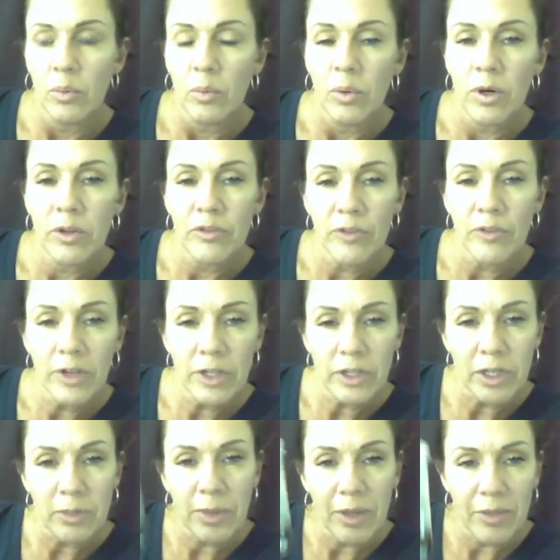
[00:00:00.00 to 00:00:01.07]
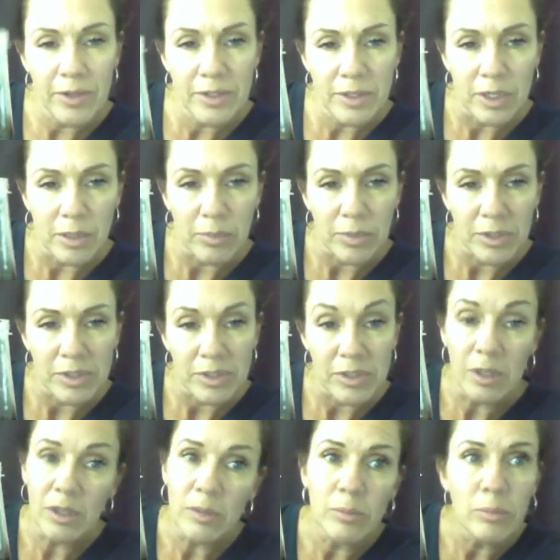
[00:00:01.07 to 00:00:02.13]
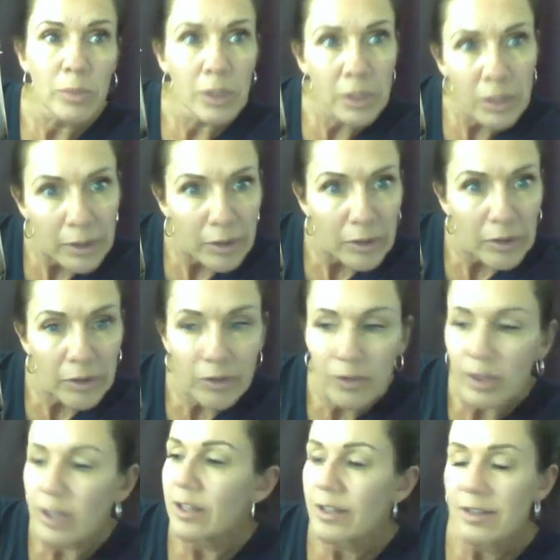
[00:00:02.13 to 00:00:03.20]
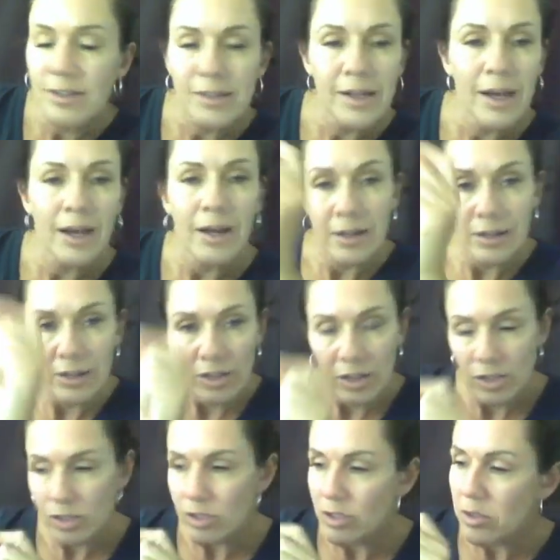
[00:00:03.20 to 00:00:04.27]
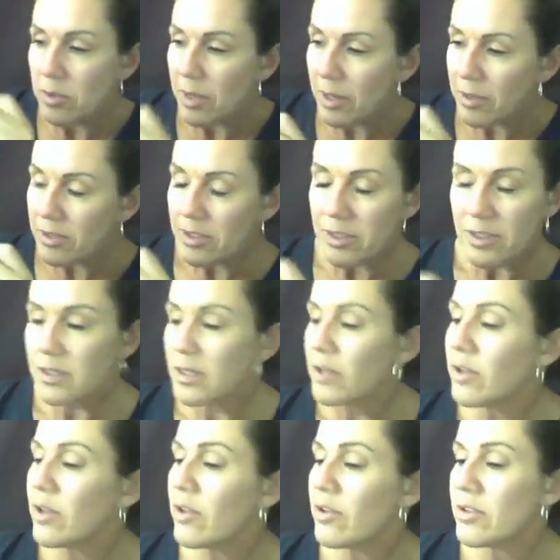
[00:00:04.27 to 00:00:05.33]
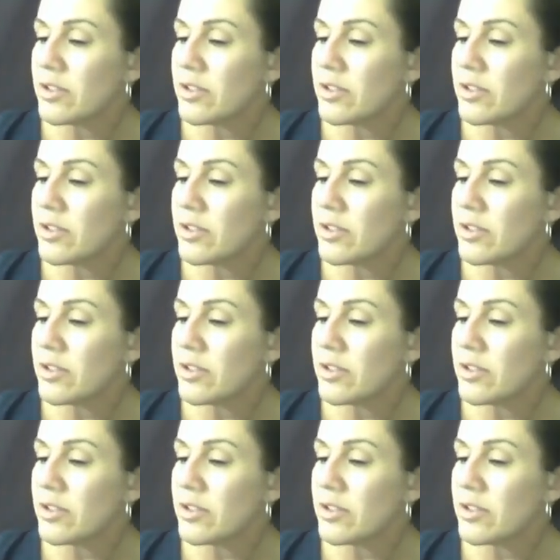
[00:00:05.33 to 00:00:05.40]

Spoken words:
well, the funny thing about this cup is it's all in milliliters. It's not 2 ounces on the other